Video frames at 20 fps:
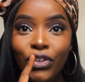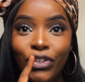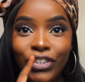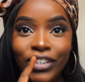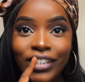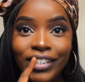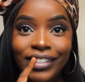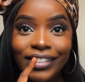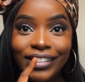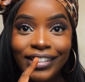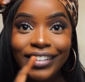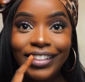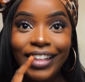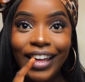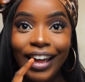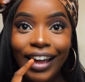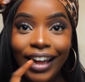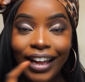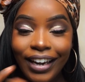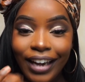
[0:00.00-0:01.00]
Do you see that
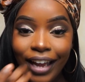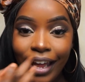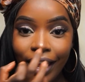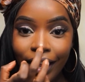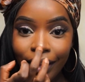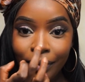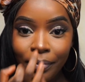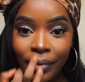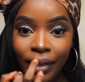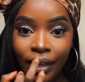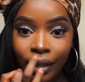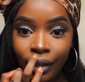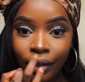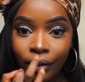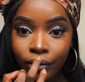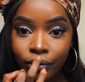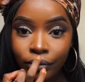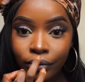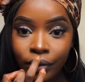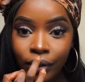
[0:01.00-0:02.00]
highlight,
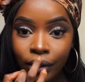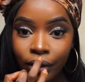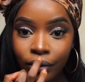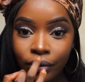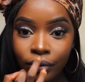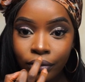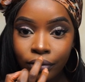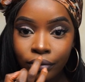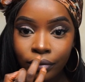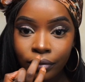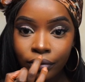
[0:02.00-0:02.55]
mate? Wow.